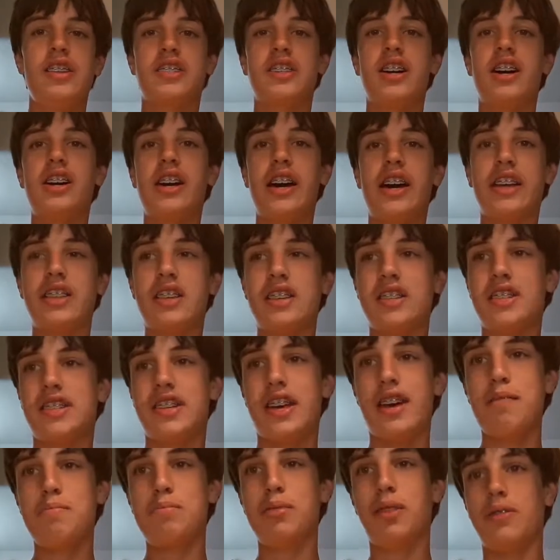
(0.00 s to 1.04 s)
It's got like the
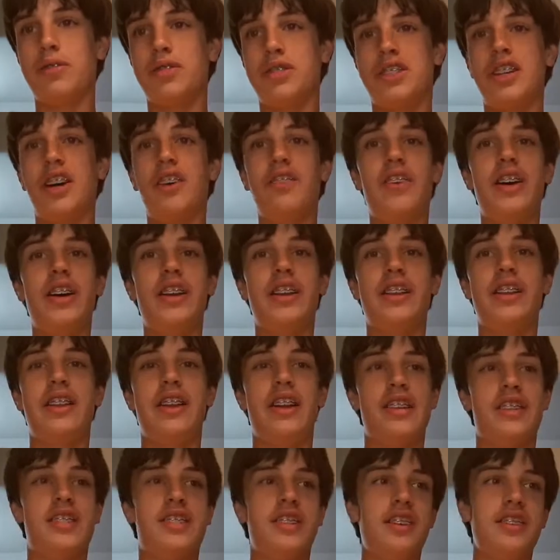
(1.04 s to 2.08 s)
sample of someone
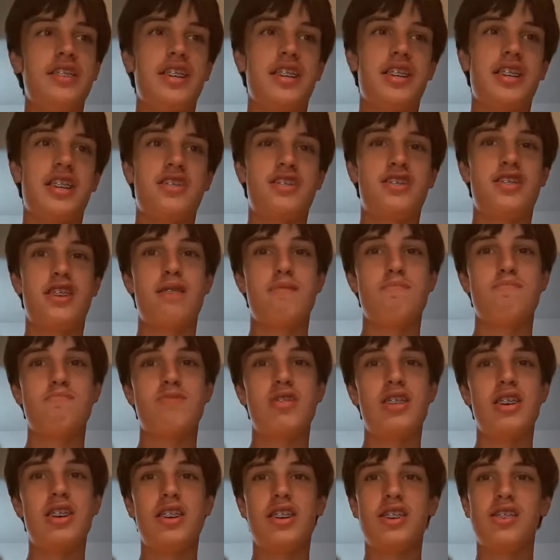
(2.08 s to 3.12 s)
that sounds like he's saying,